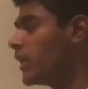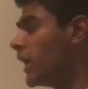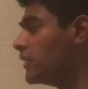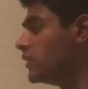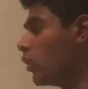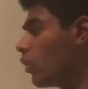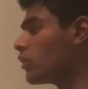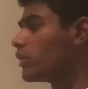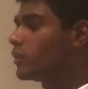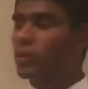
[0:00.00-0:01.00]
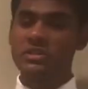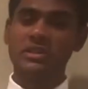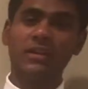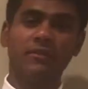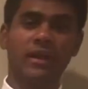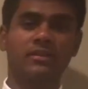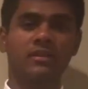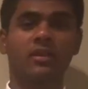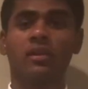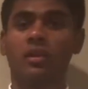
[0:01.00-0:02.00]
is the order in which the events
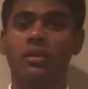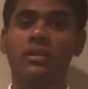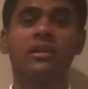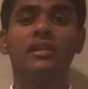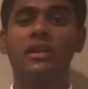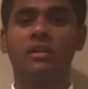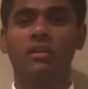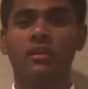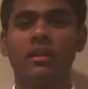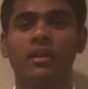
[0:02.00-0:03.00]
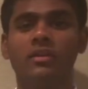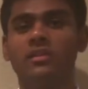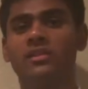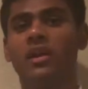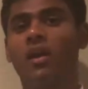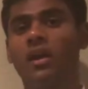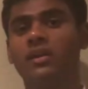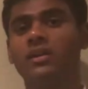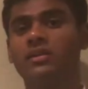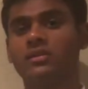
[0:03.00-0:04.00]
occurred clear? Does the
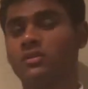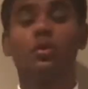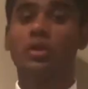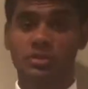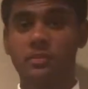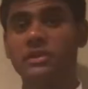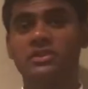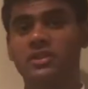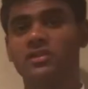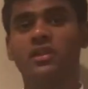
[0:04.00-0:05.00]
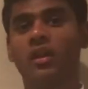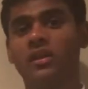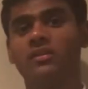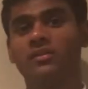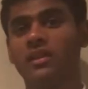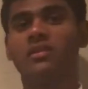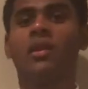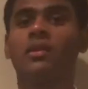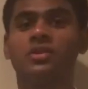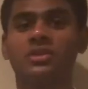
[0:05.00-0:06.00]
audience, through your speech, does the audience get to
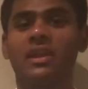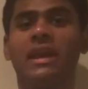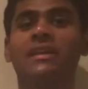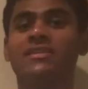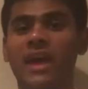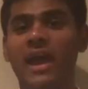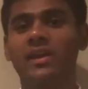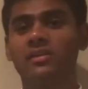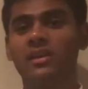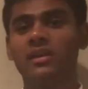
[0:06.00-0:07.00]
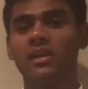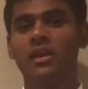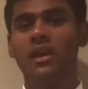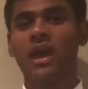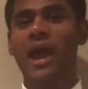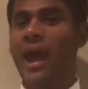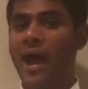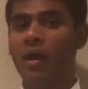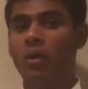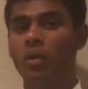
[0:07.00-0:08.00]
understand exactly
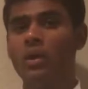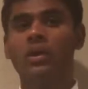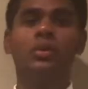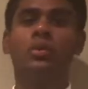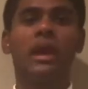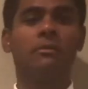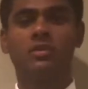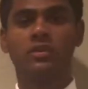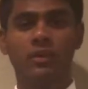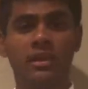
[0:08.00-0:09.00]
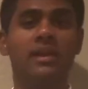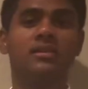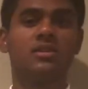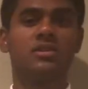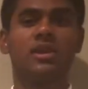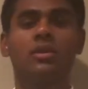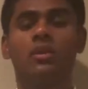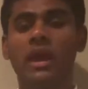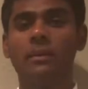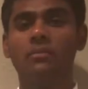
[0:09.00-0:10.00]
how you came to the realization that you
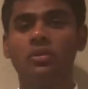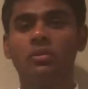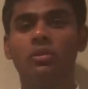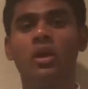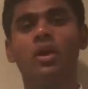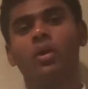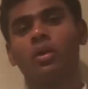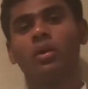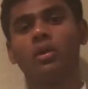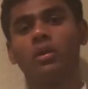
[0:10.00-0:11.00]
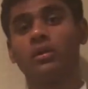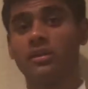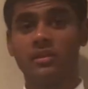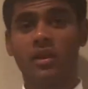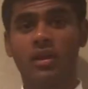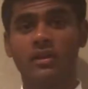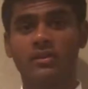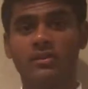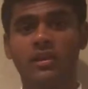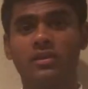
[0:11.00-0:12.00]
came to? Or does the
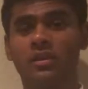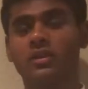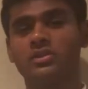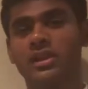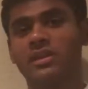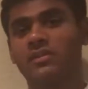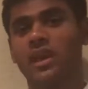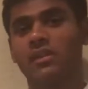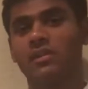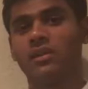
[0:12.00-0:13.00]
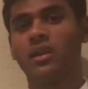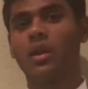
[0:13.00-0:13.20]
audience get to understand exactly